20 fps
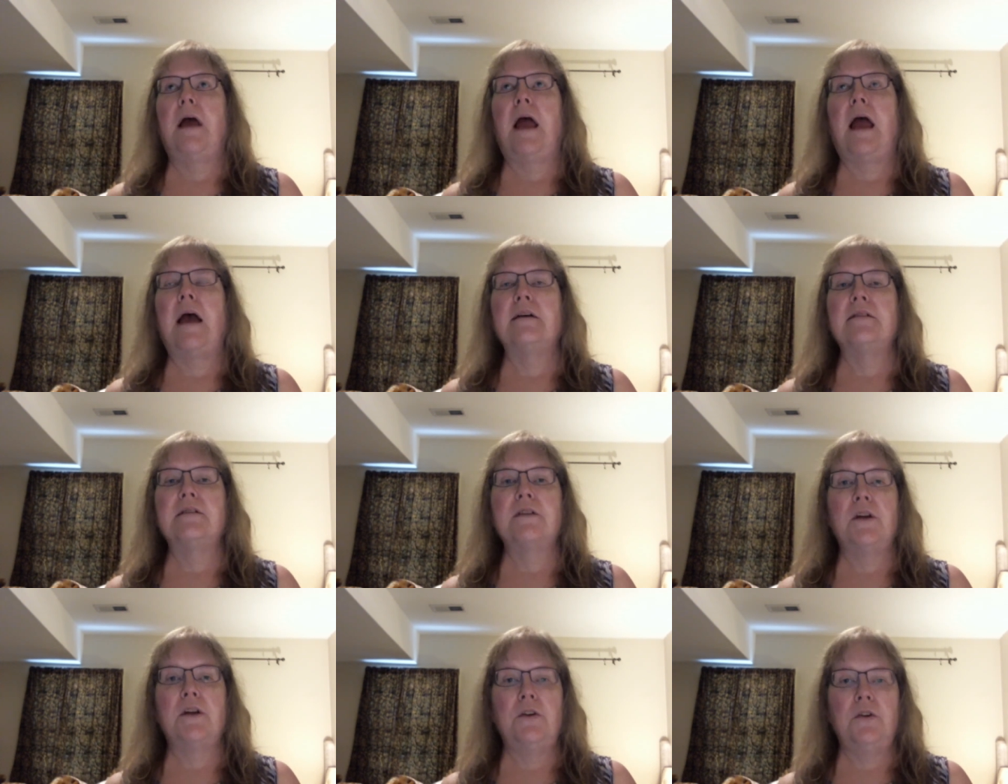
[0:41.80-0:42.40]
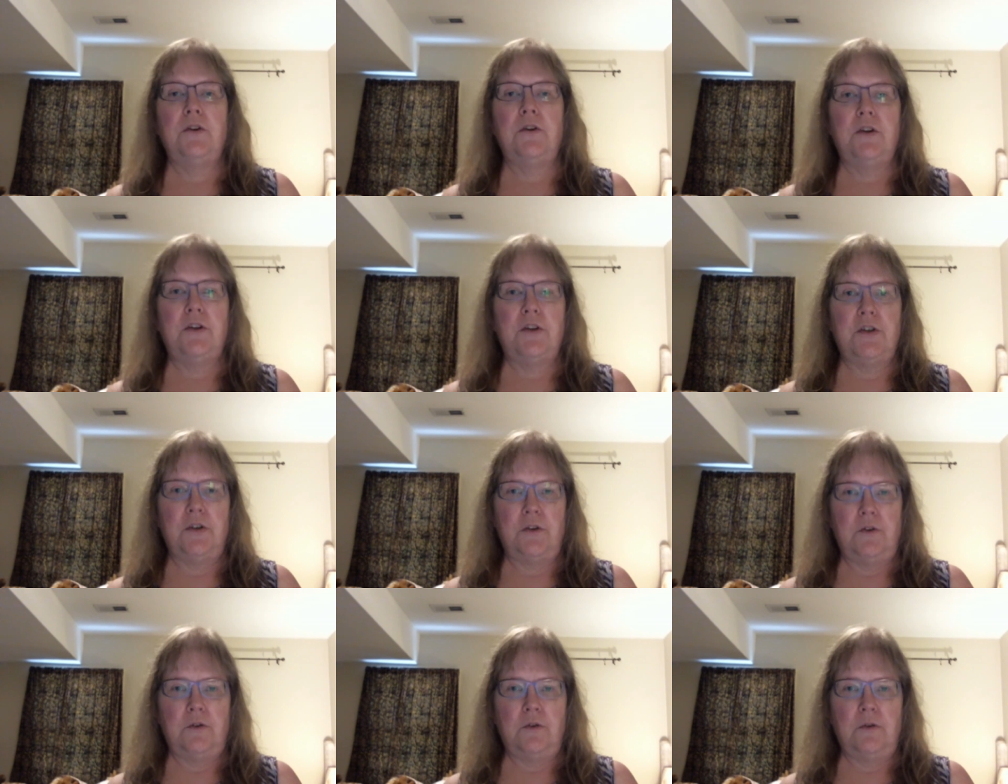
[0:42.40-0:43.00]
asking you to
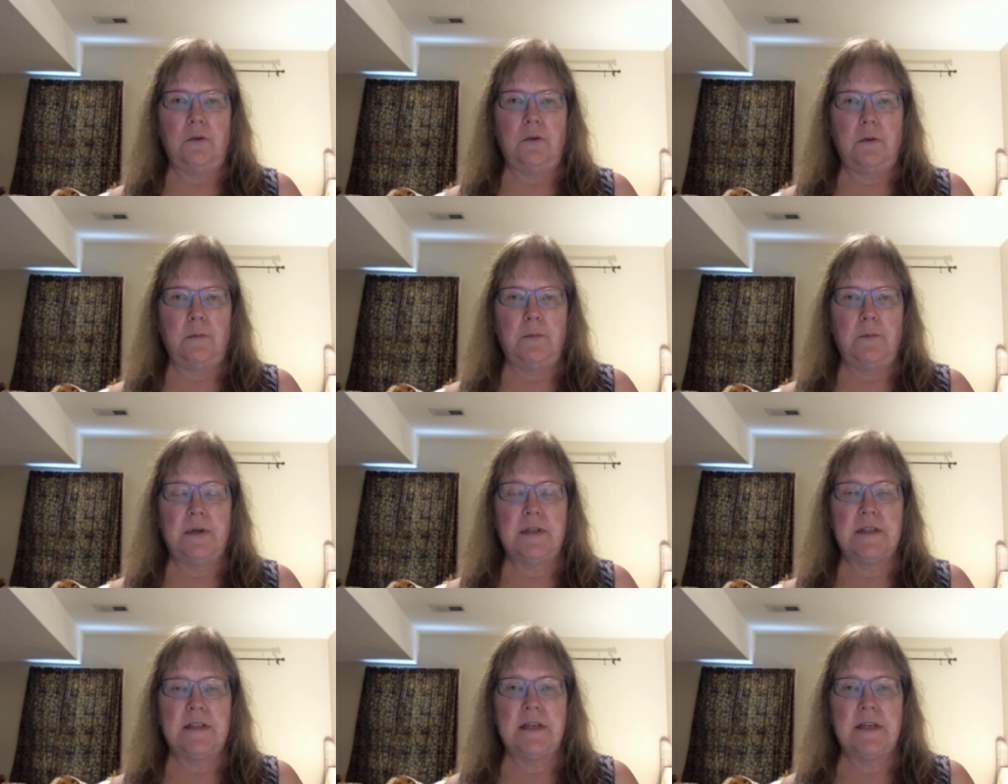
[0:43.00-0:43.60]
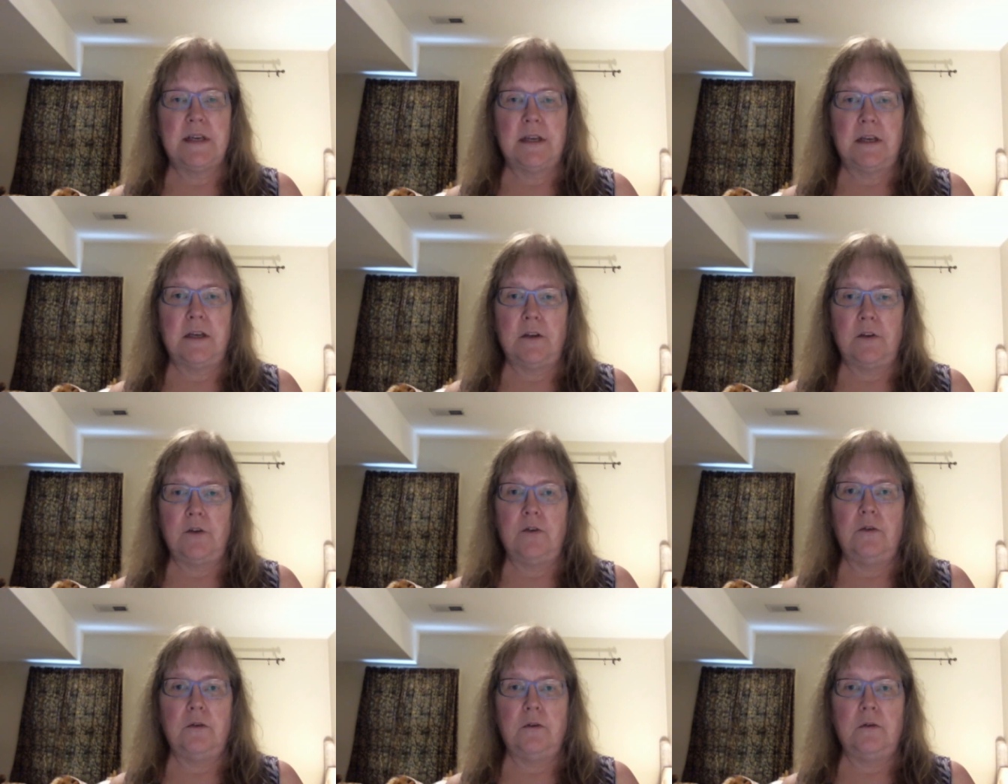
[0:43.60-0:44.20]
do
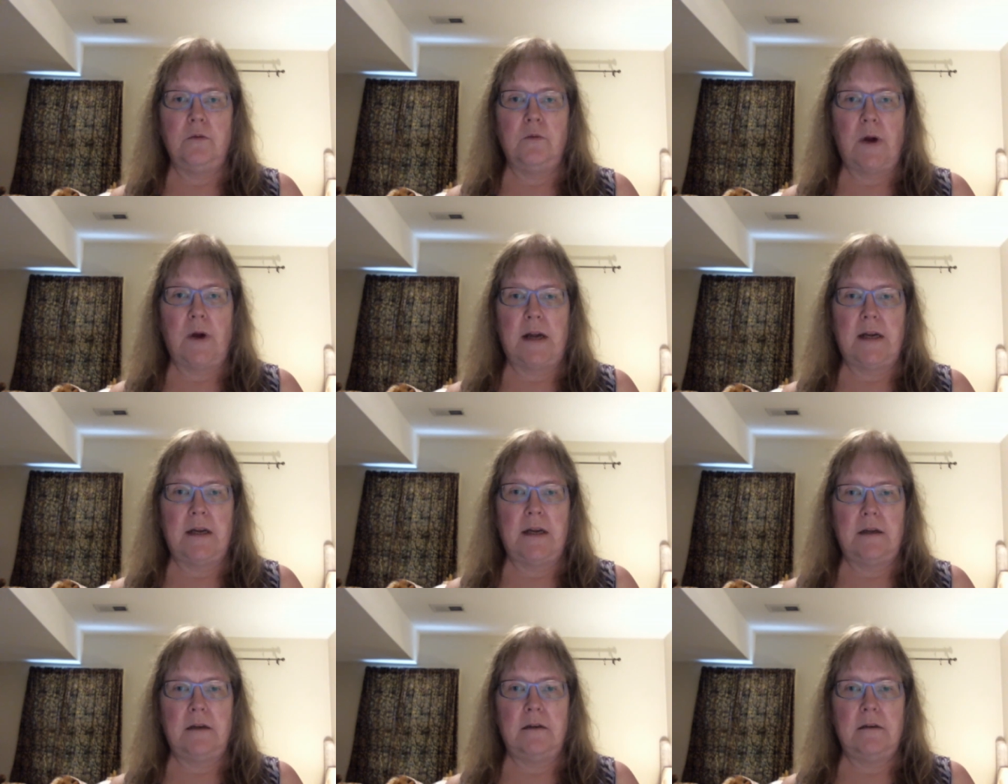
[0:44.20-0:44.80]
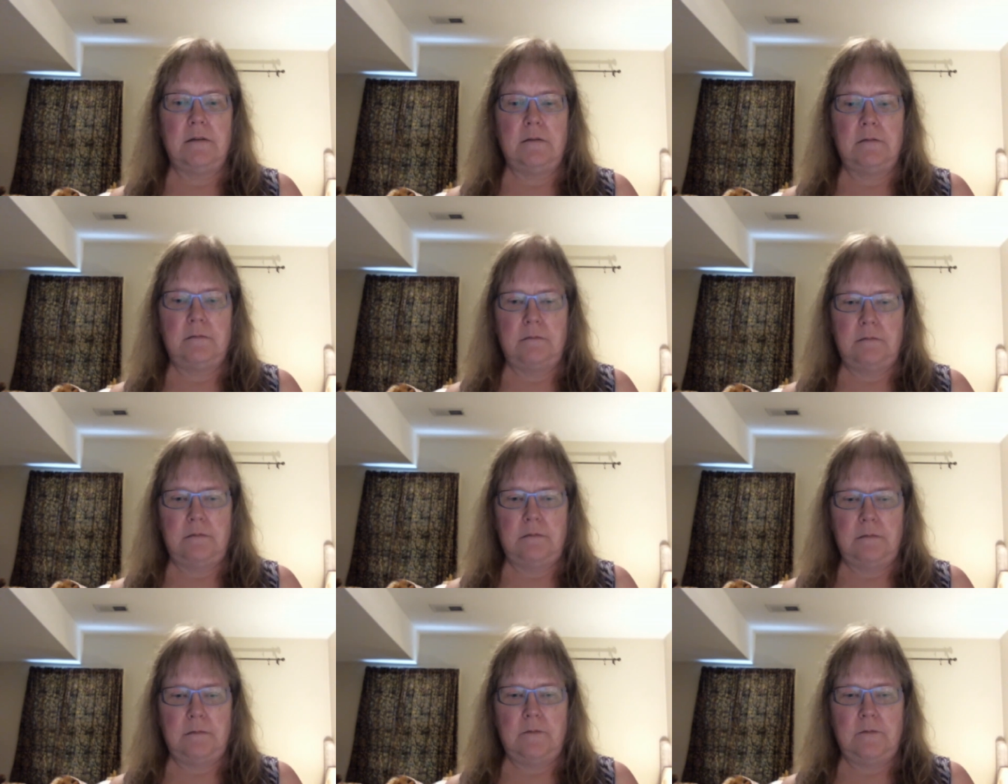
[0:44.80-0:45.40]
particular writing
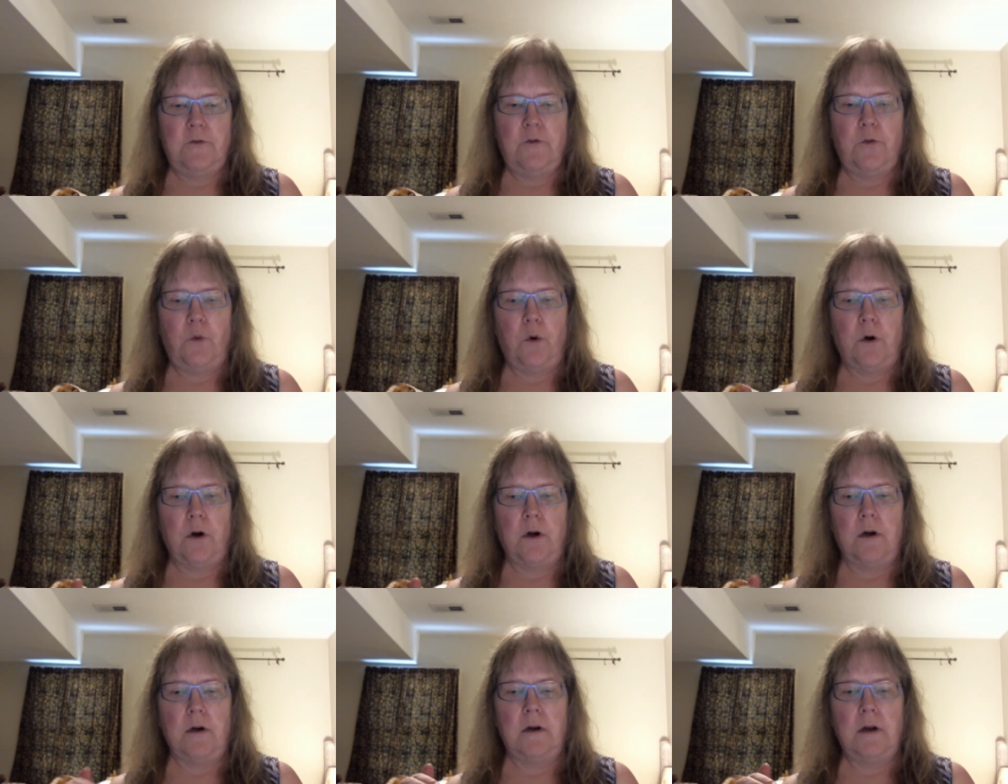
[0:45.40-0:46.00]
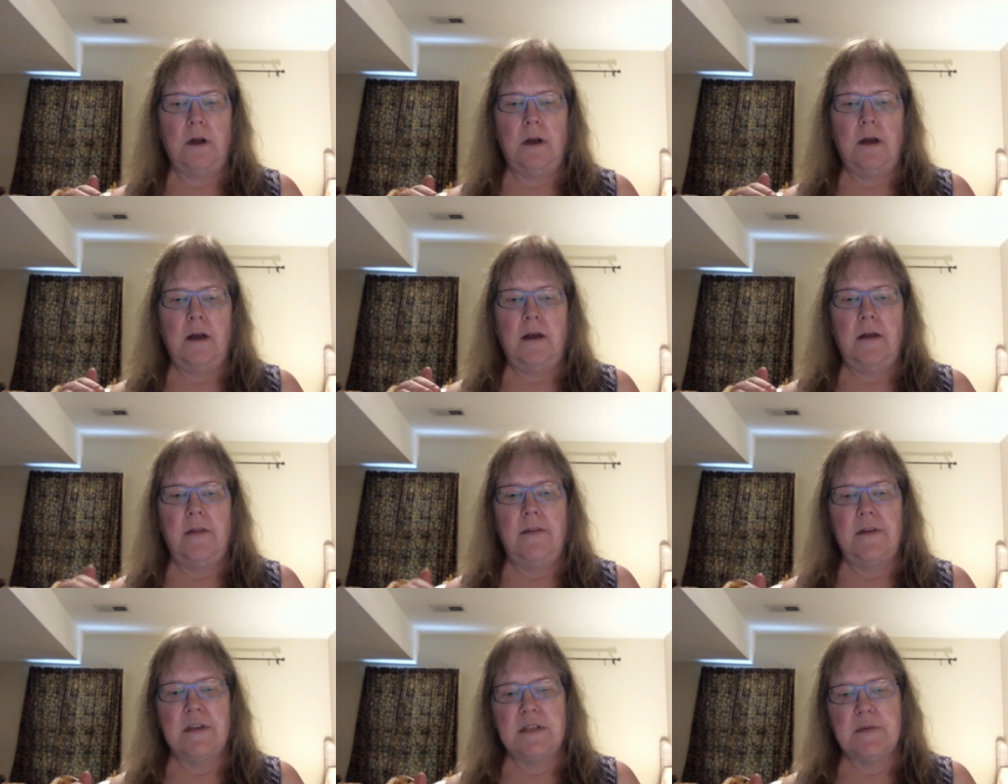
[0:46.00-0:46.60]
for
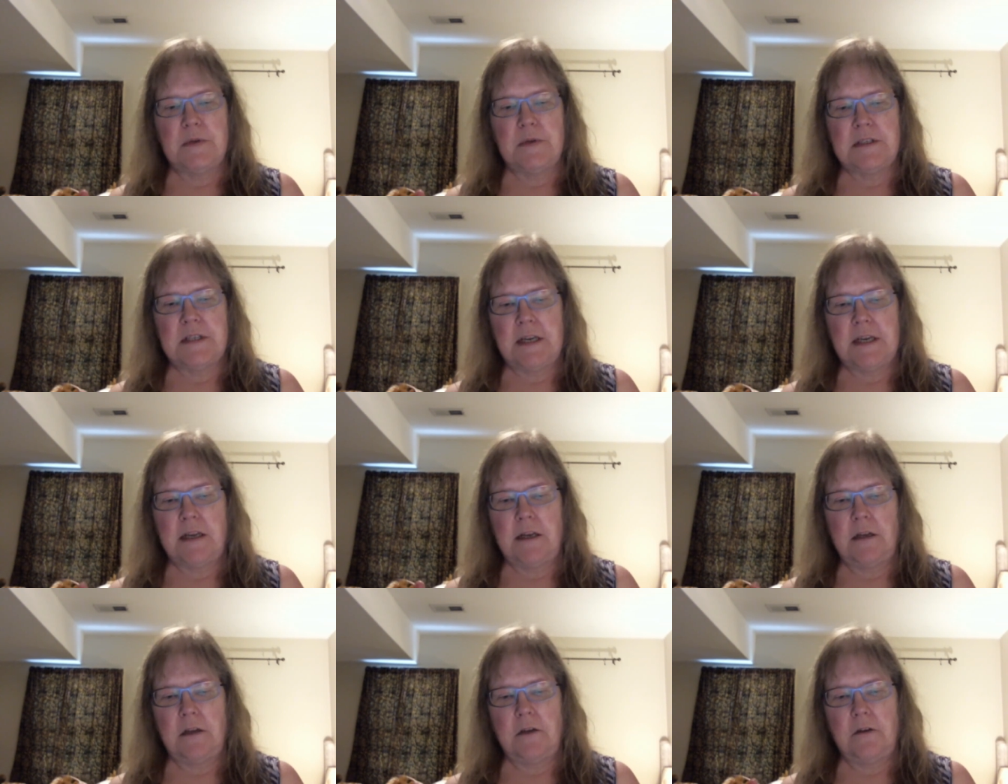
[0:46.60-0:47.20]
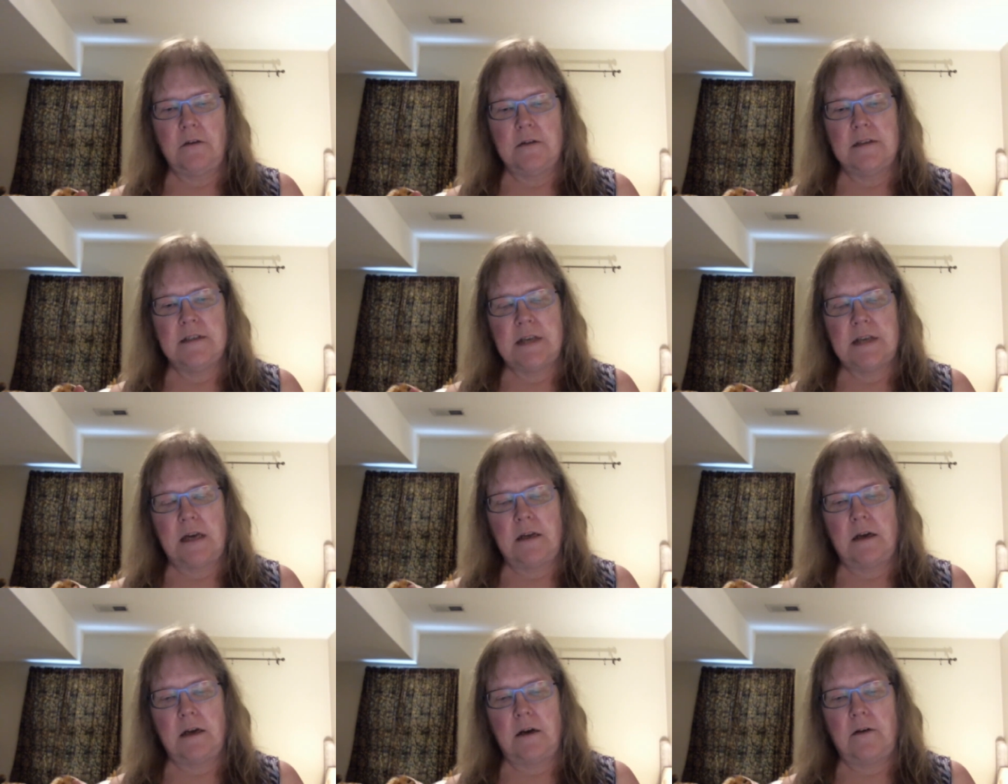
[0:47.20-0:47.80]
this particular
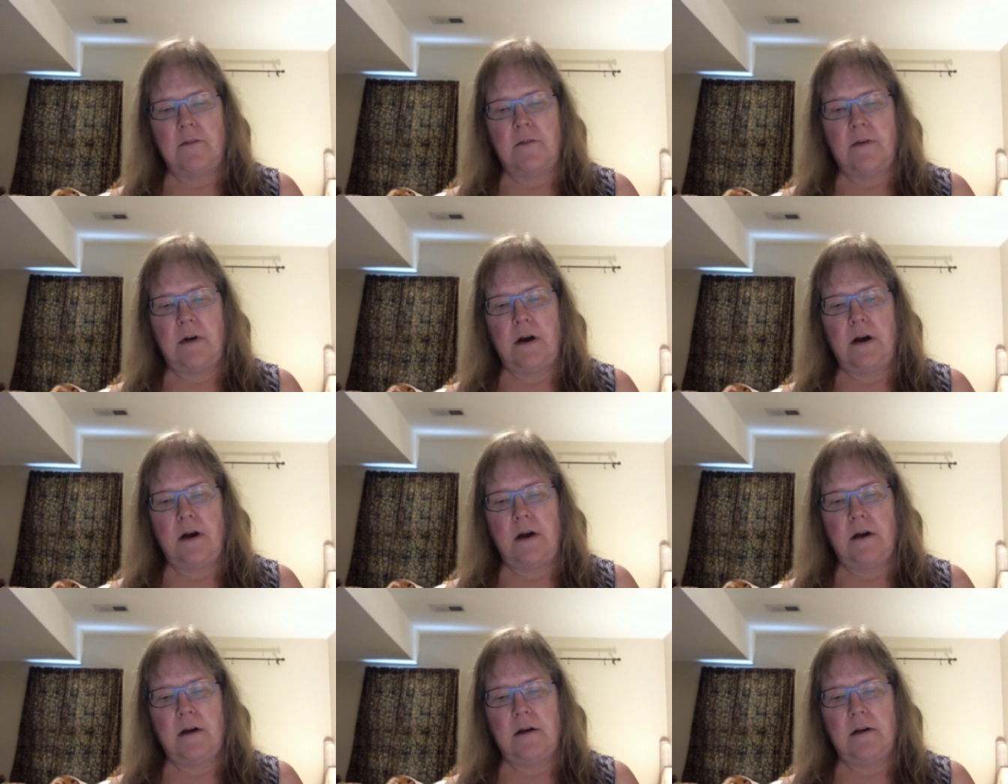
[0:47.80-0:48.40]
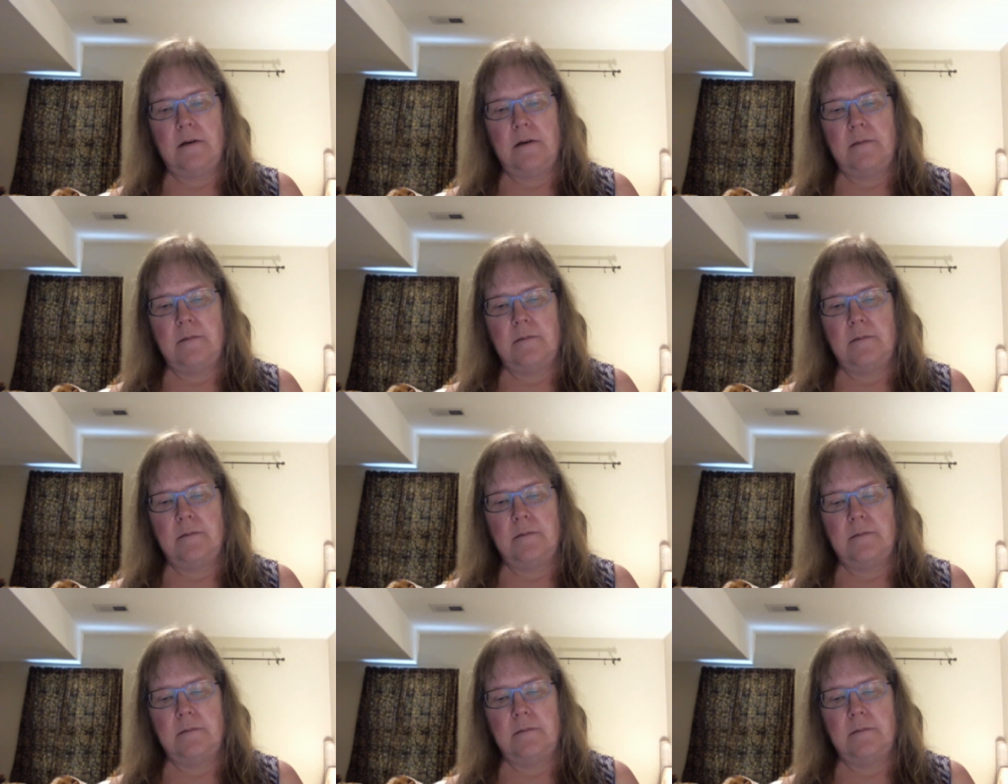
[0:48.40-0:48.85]
set of um,